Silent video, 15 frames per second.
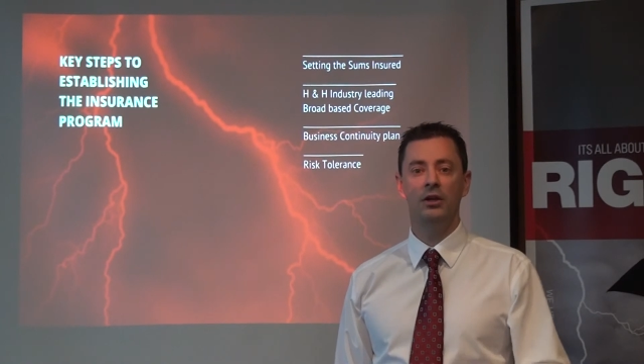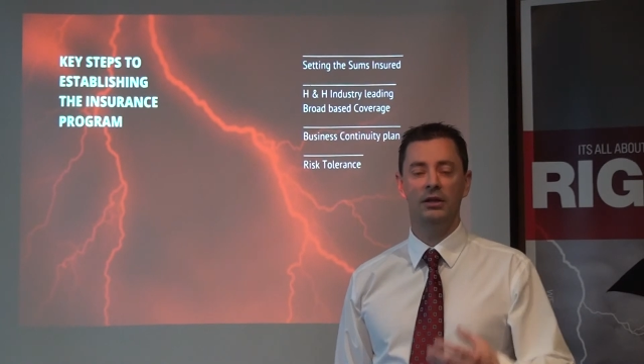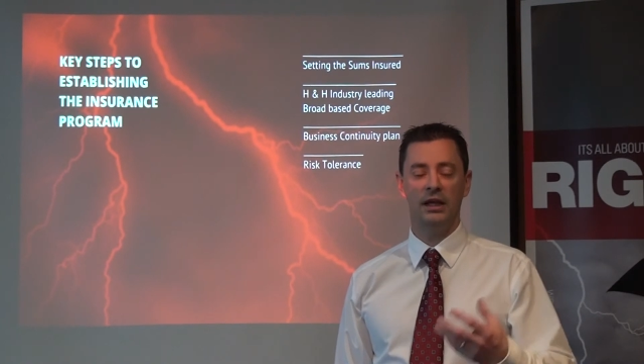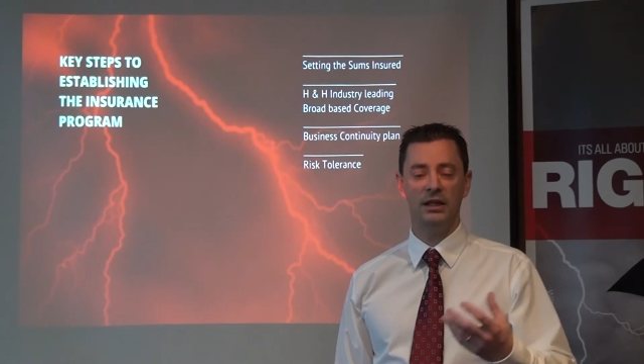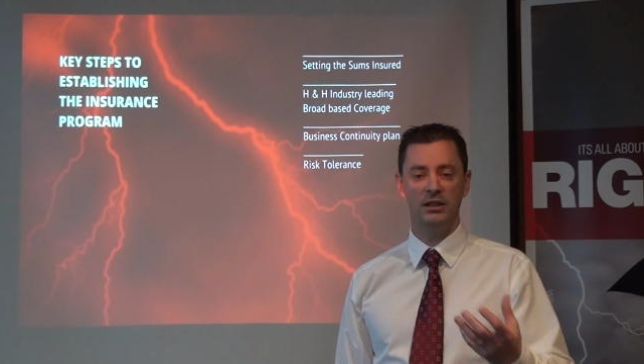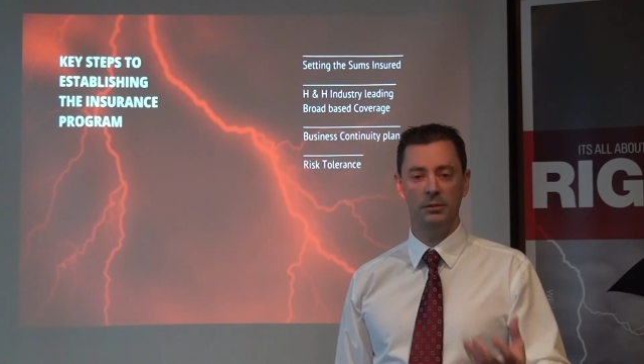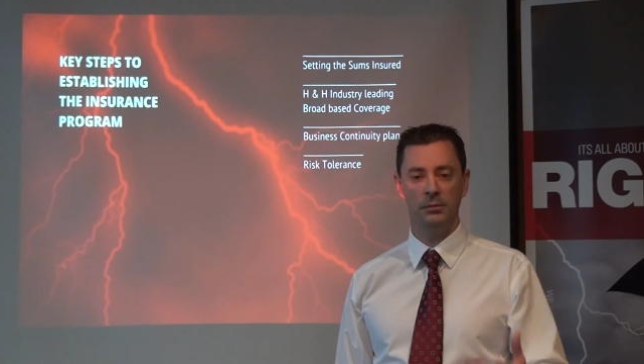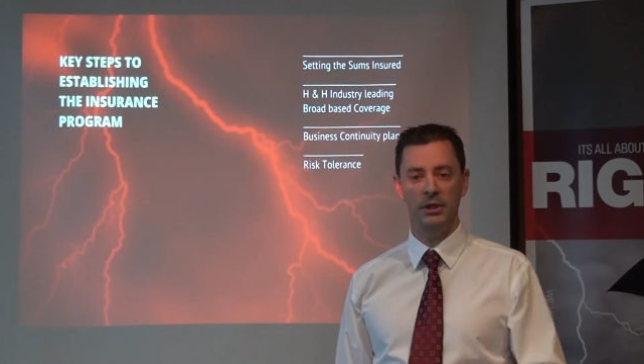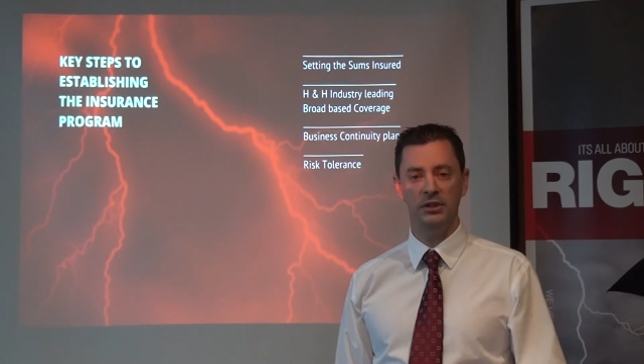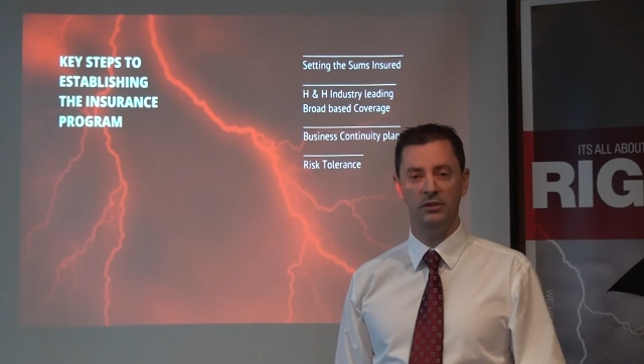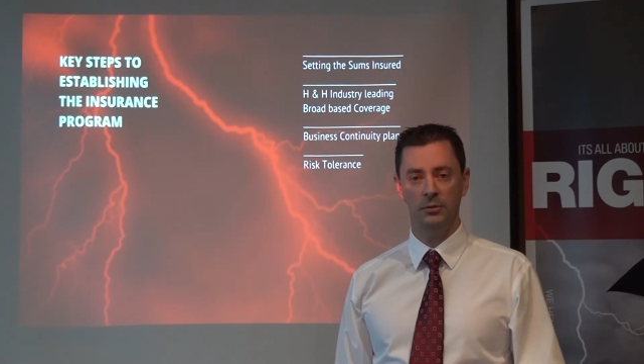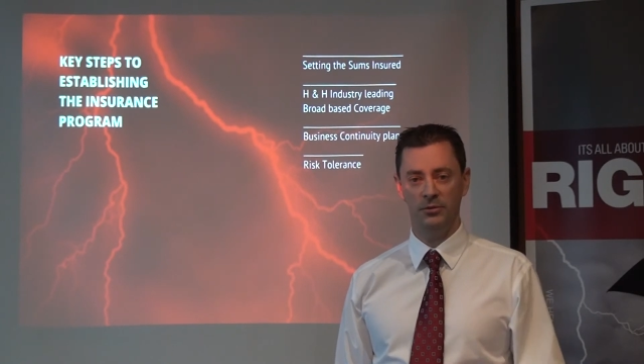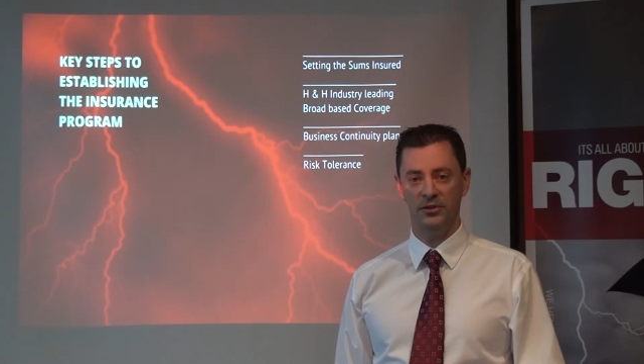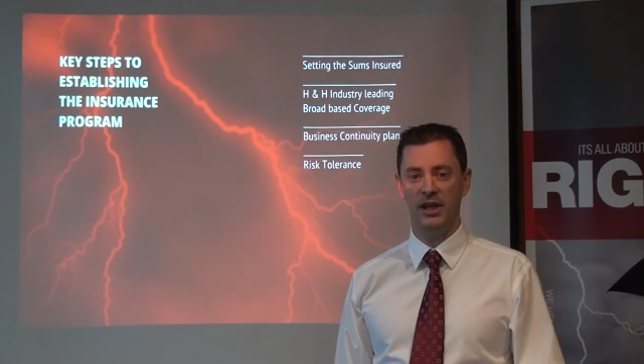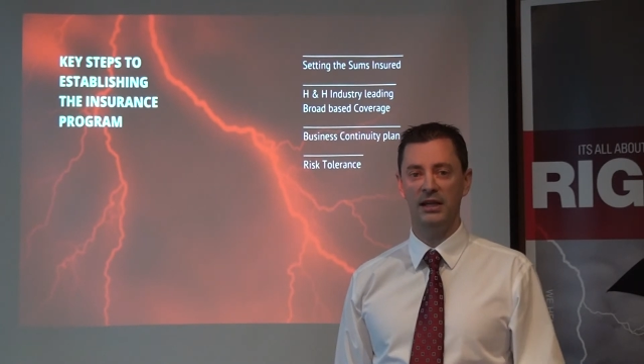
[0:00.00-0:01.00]
you'll actually be
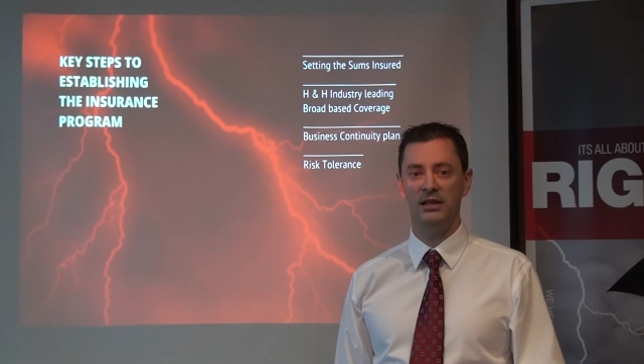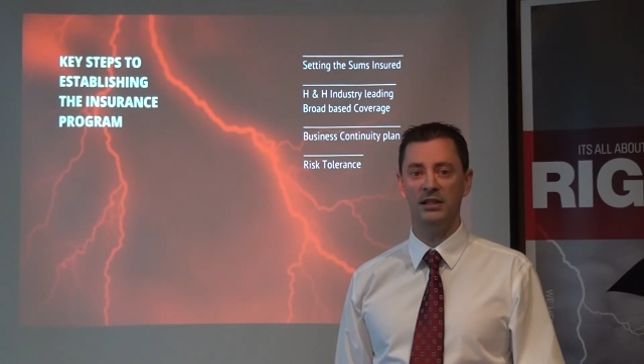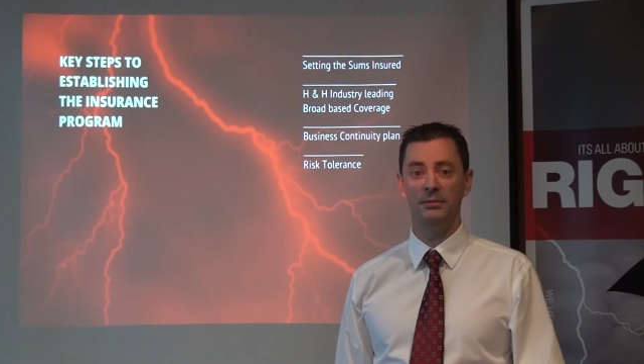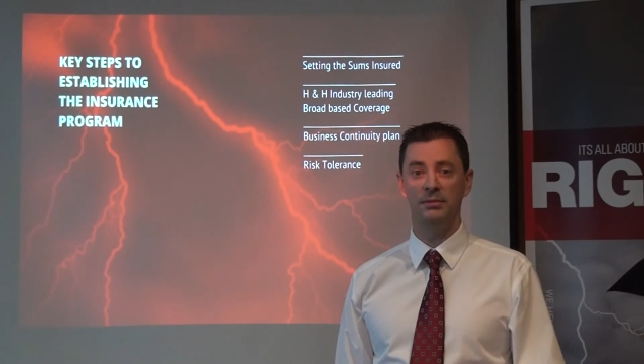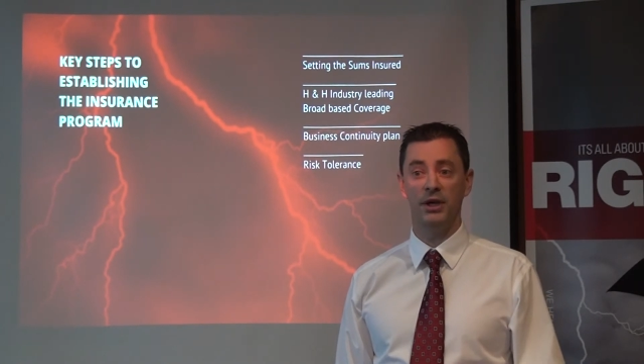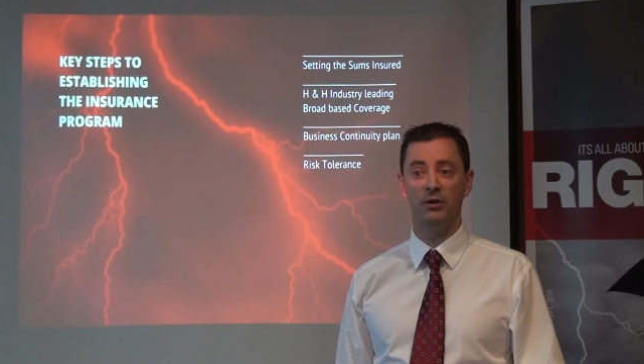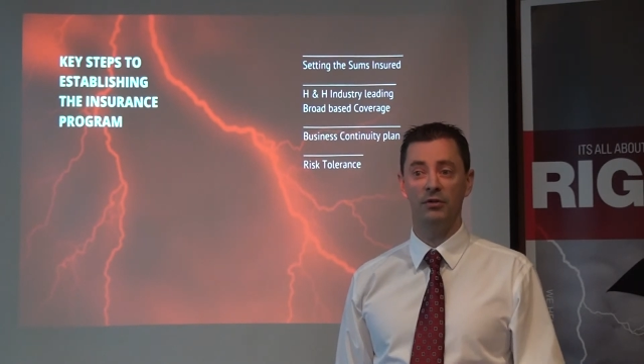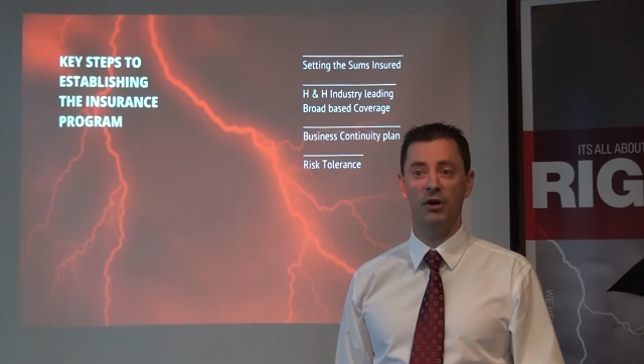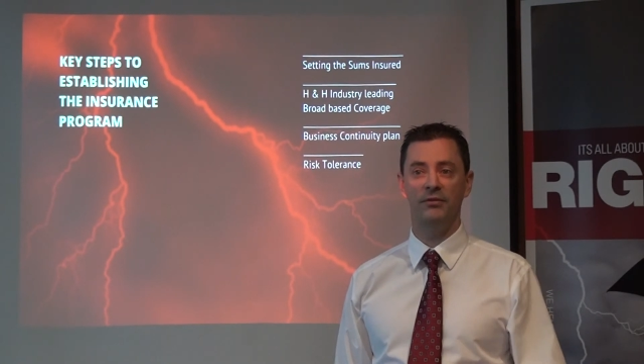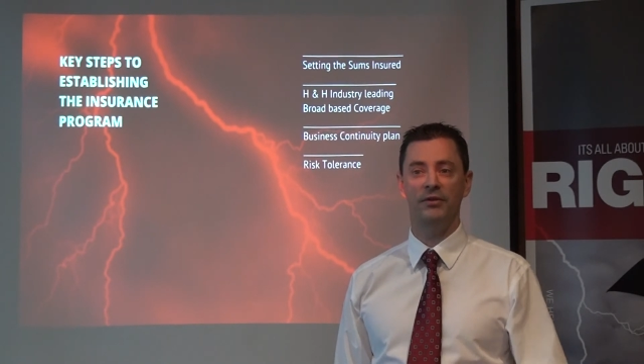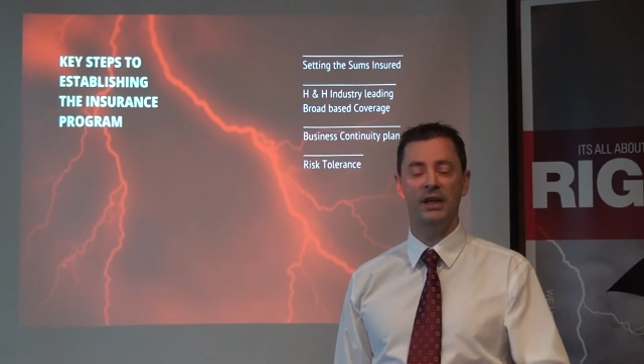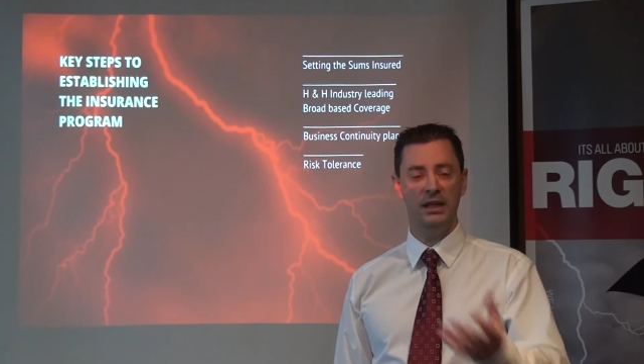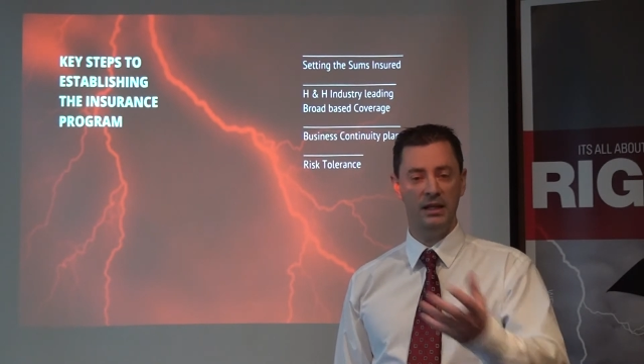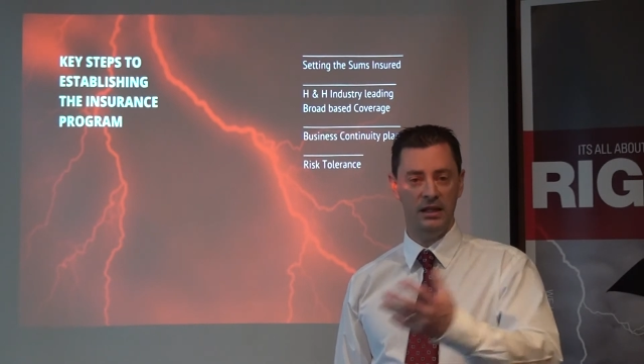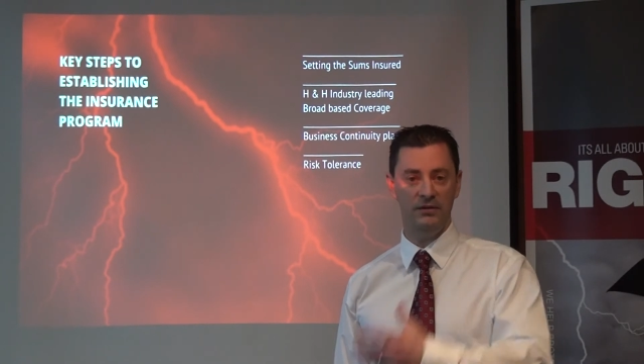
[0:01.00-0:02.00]
substantially better
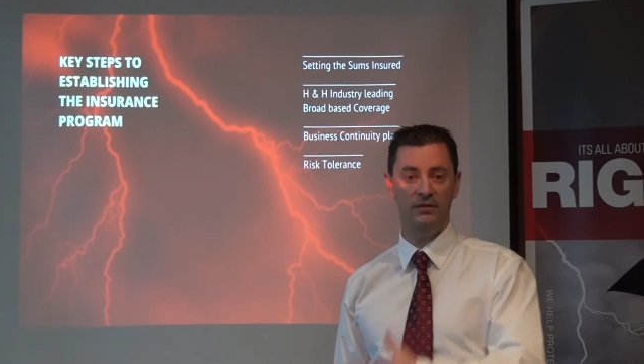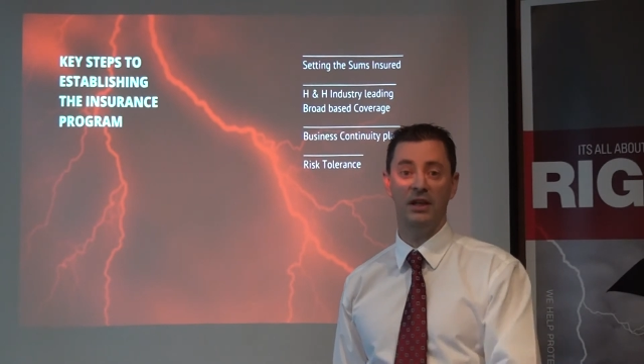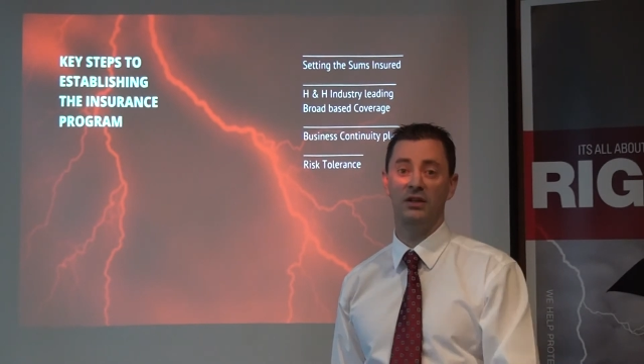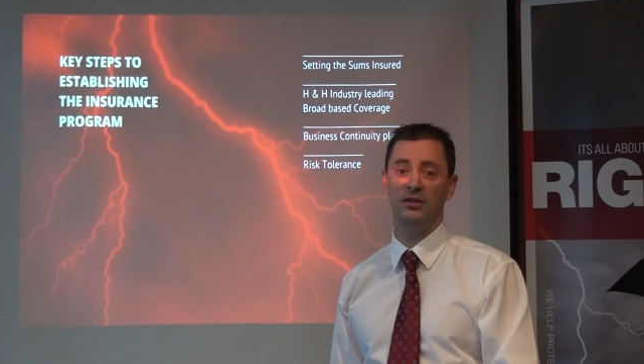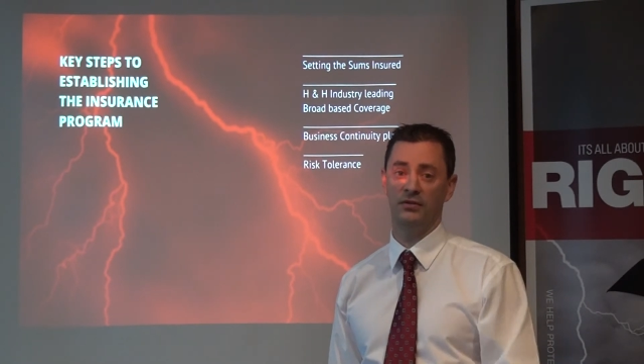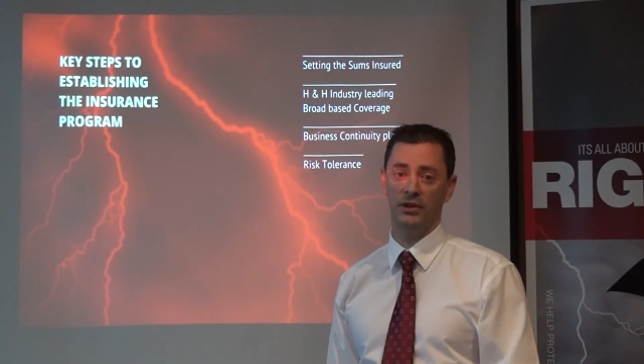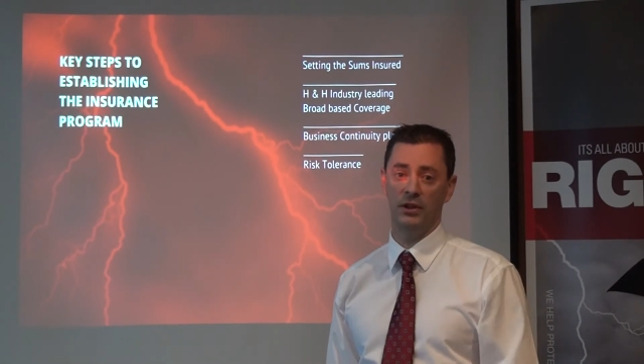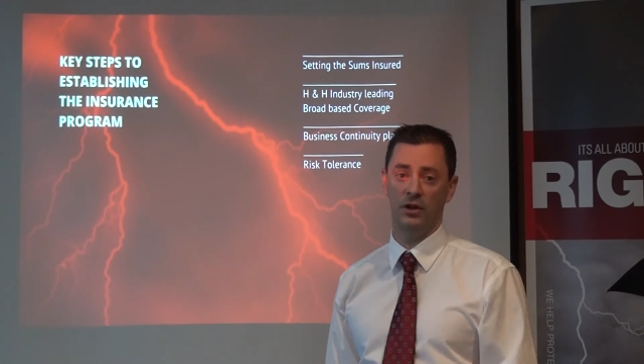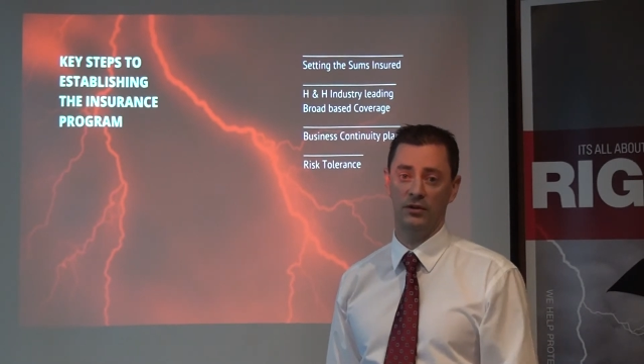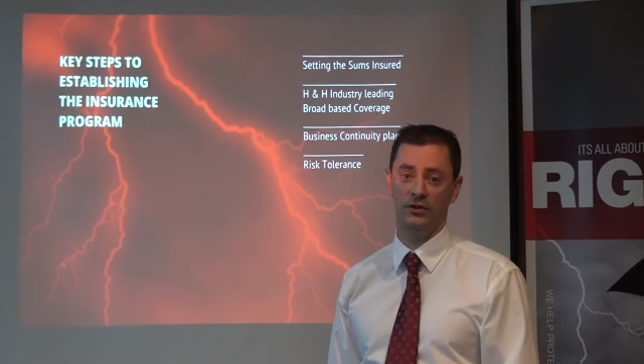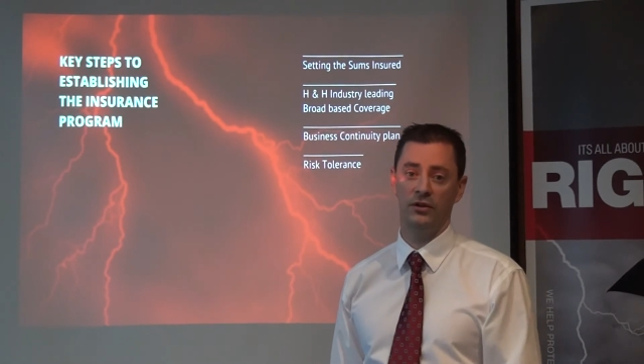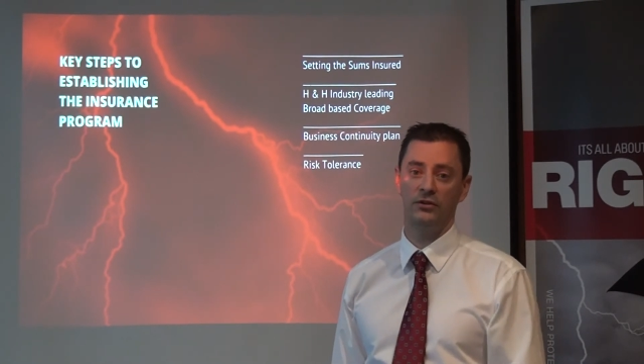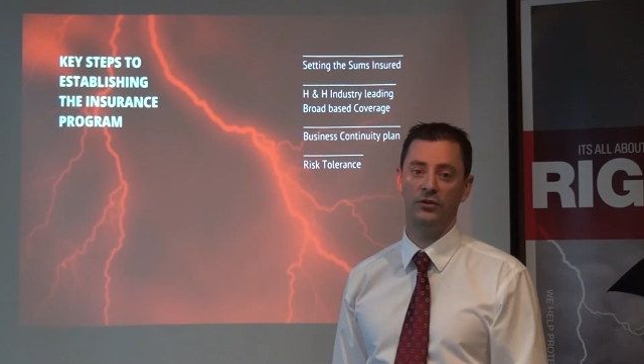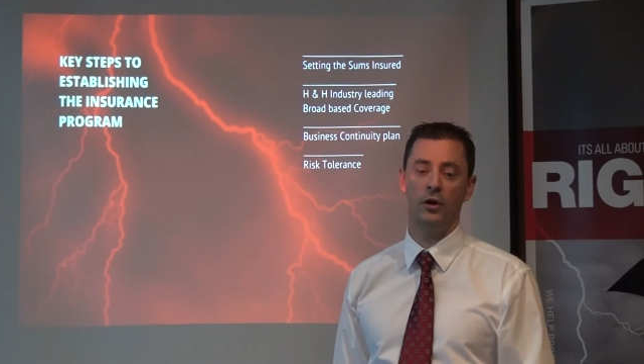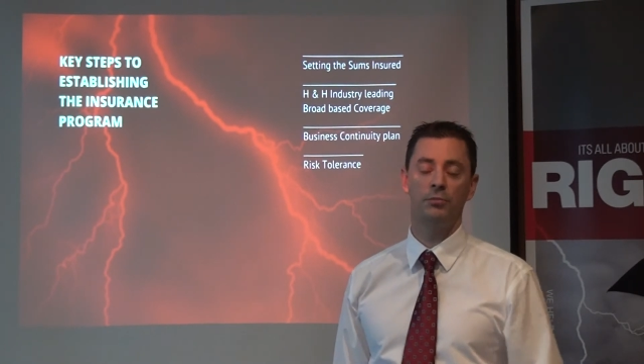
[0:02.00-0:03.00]
off in the event of a loss.